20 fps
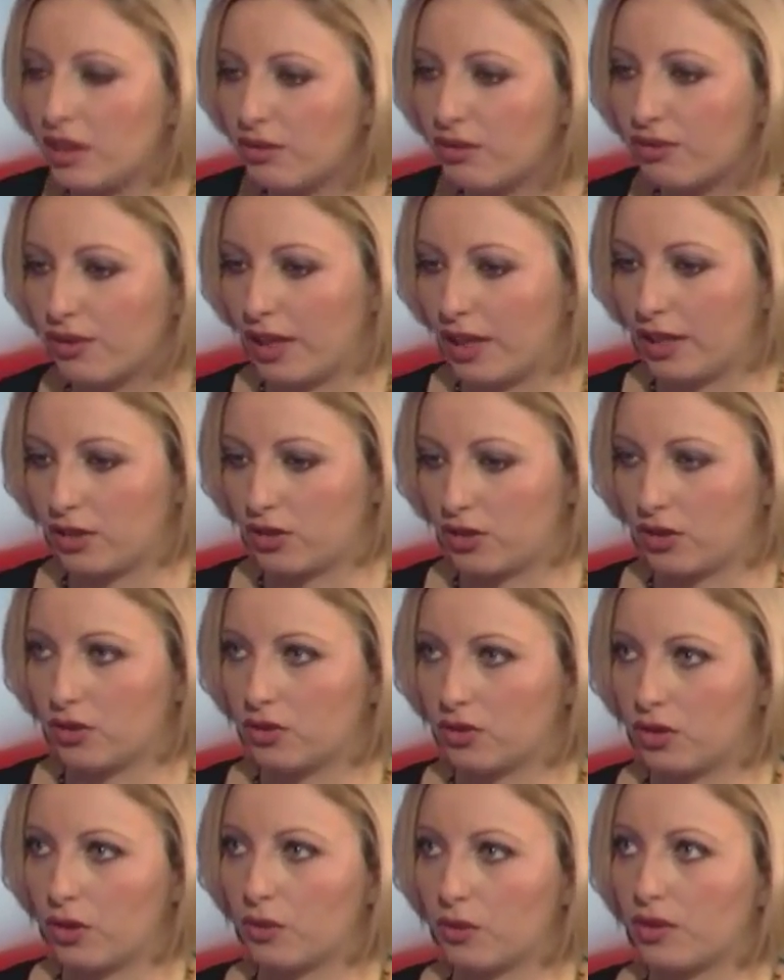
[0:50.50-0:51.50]

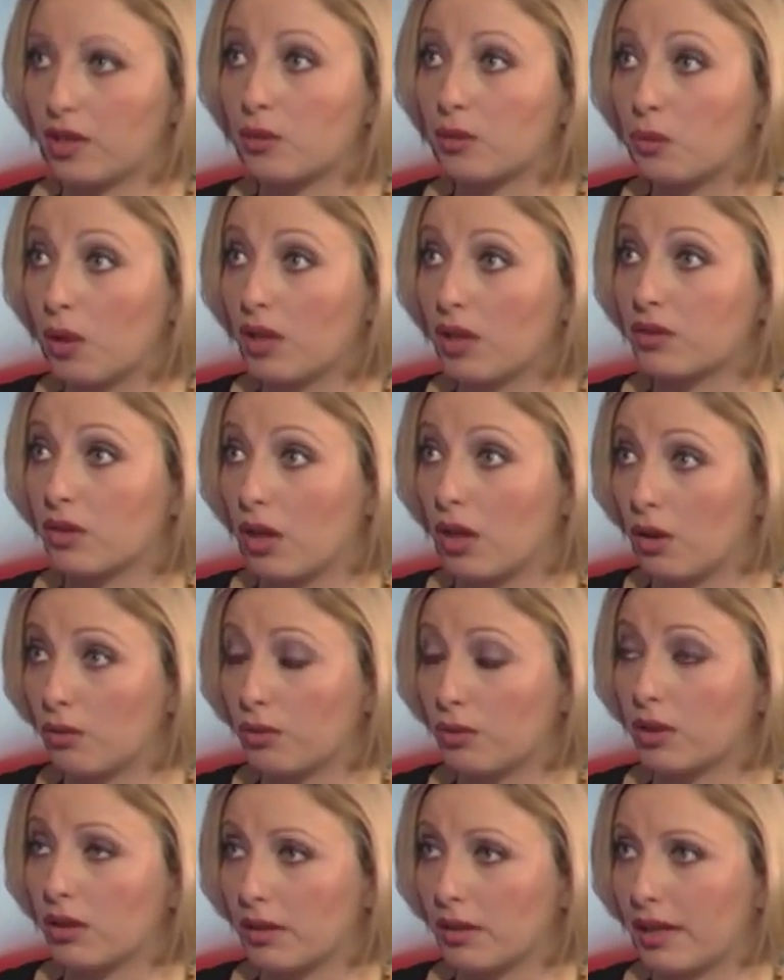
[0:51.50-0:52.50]
deflation. So there was
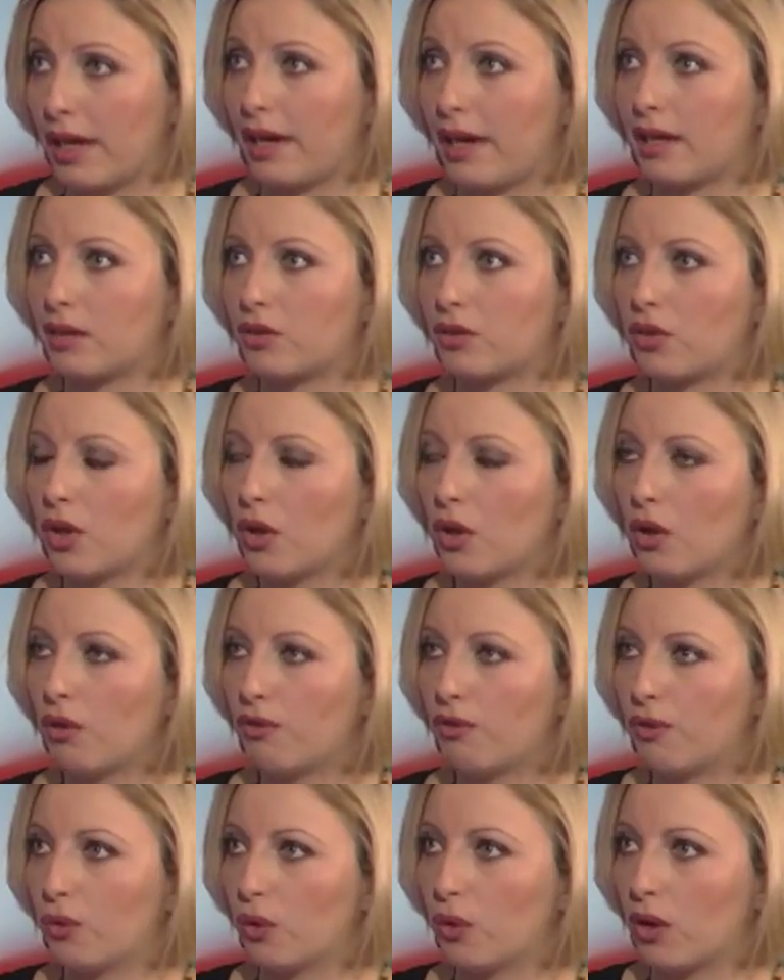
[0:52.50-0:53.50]
a real case
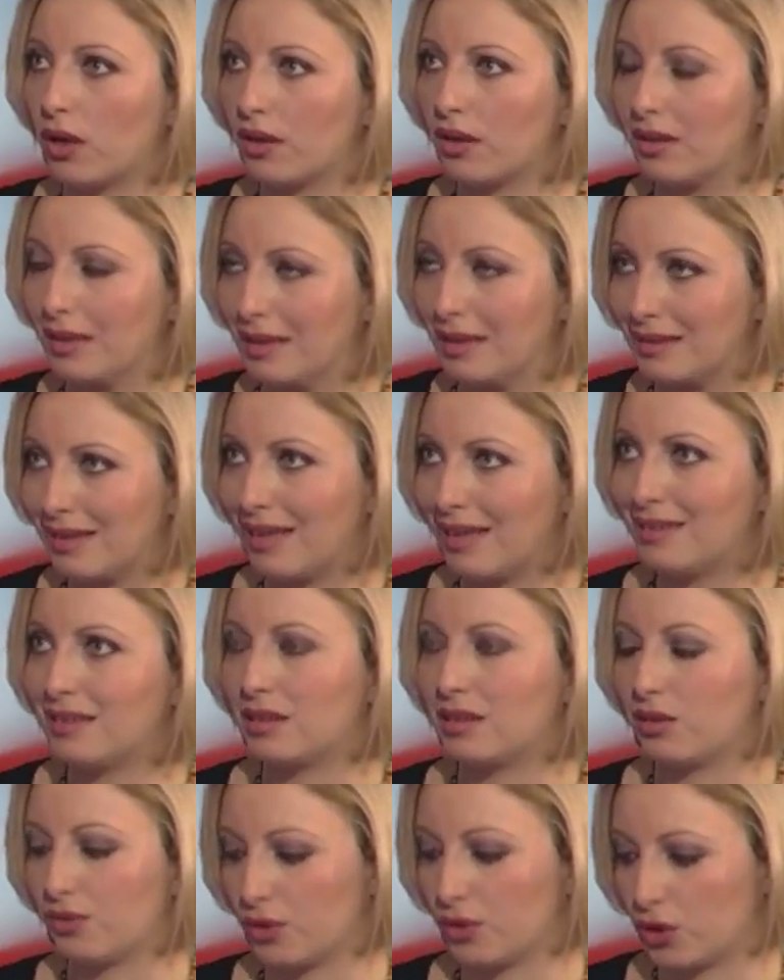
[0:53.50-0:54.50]
for the necessity
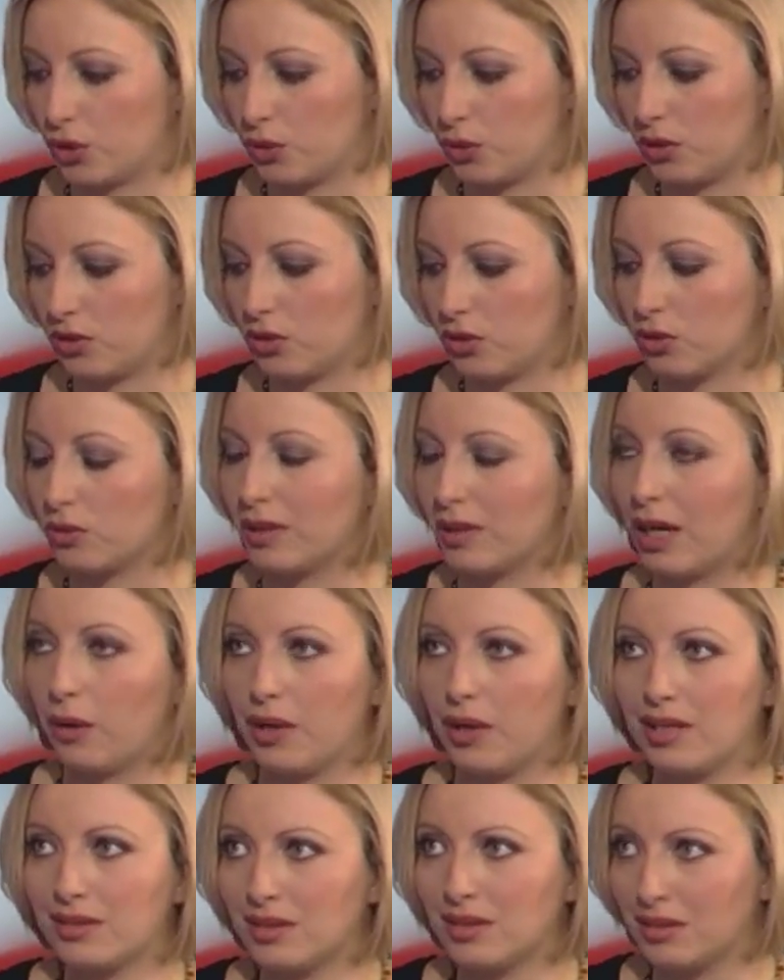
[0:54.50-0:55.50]
for QE2
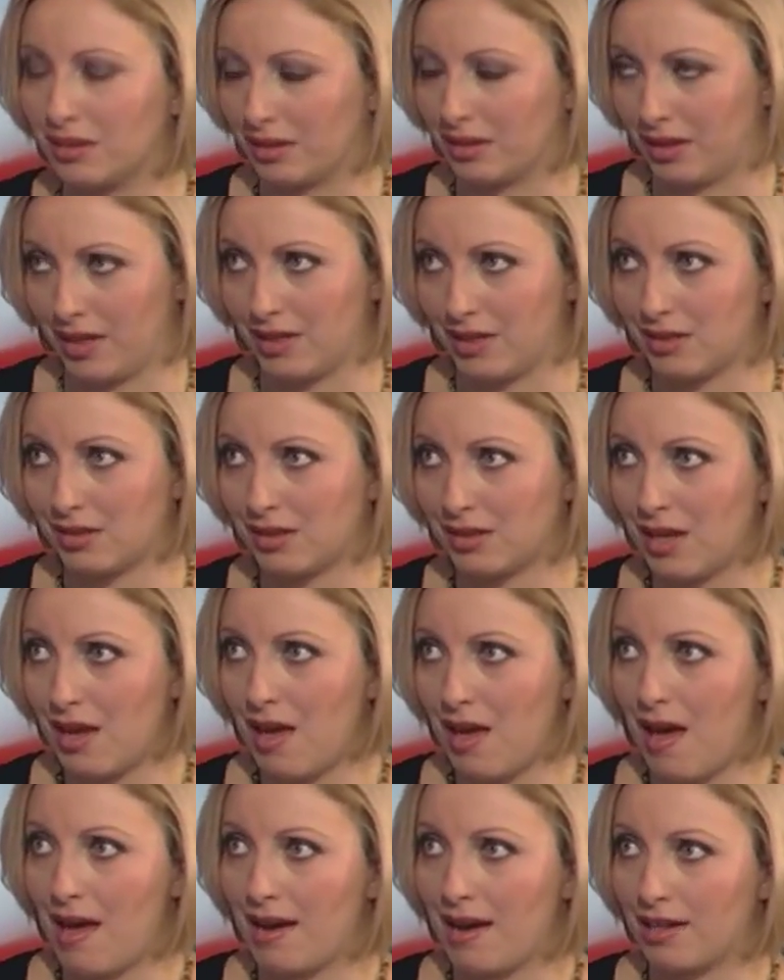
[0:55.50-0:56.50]
now isn't the case.
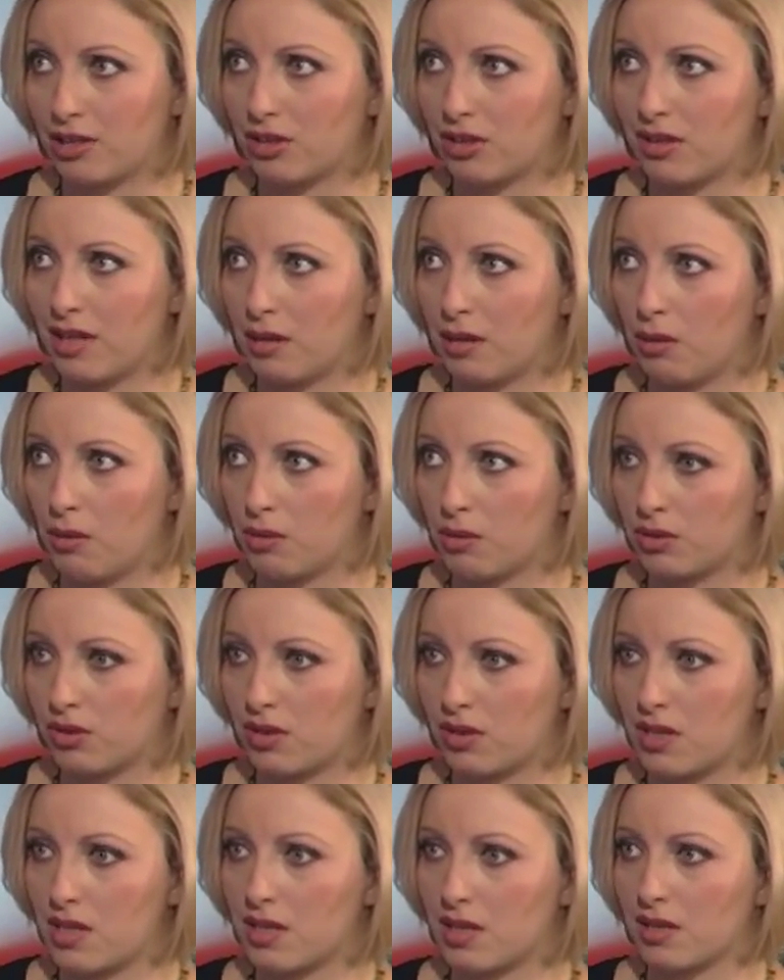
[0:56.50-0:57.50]
And actually now what we're
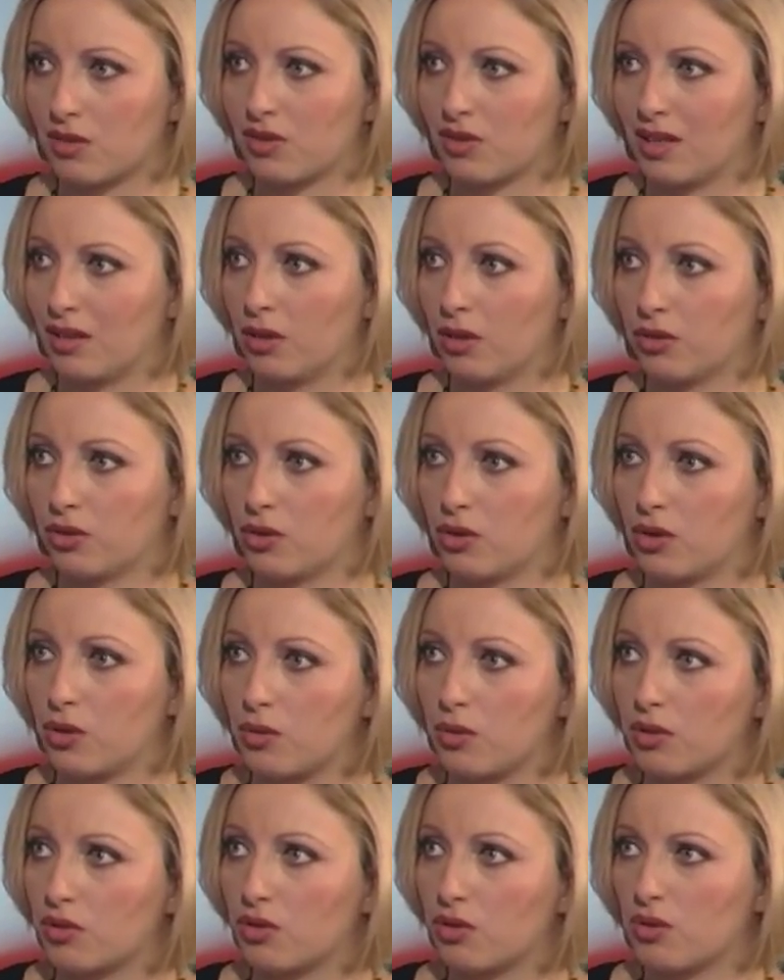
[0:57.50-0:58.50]
seeing is that also
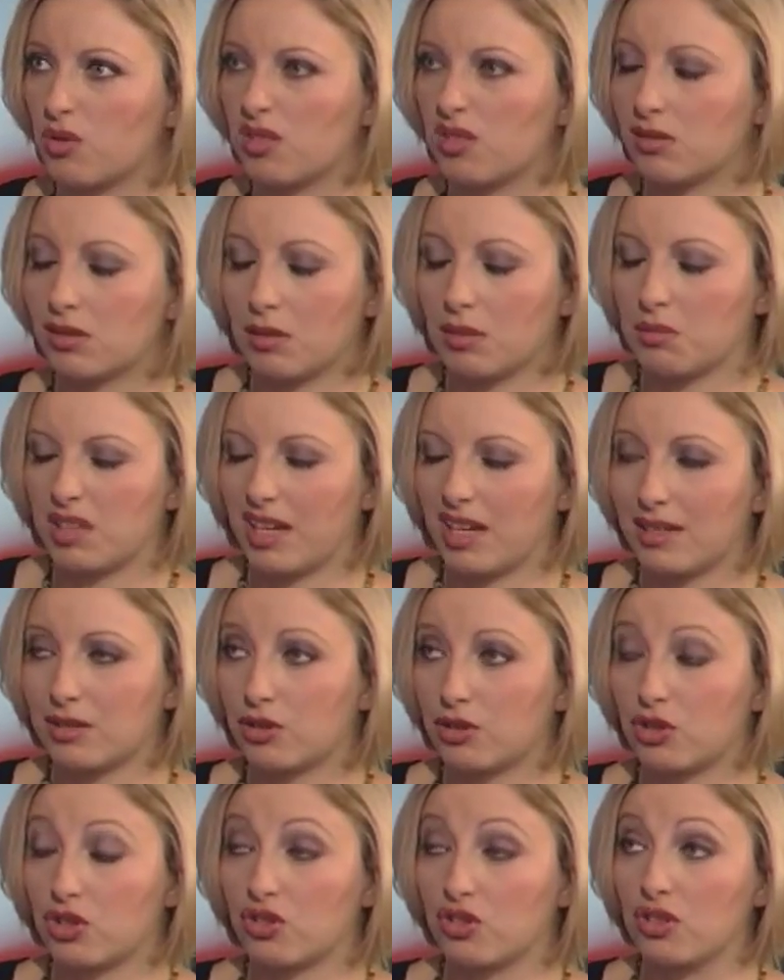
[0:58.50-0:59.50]
QE2 in some
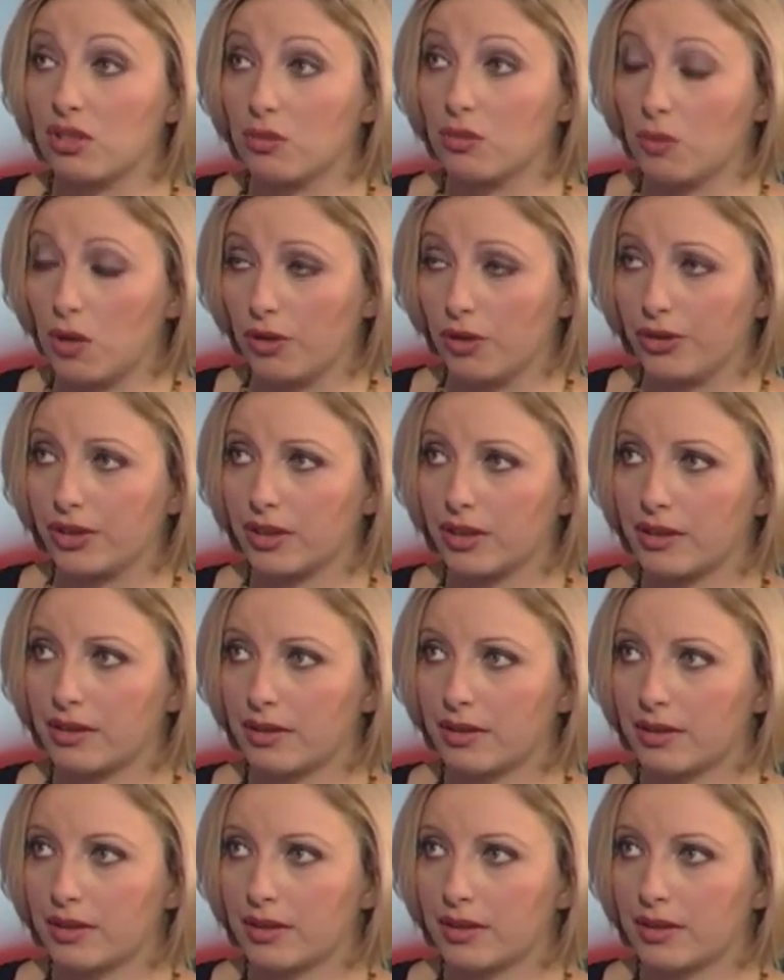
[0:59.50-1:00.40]
cases just didn't work.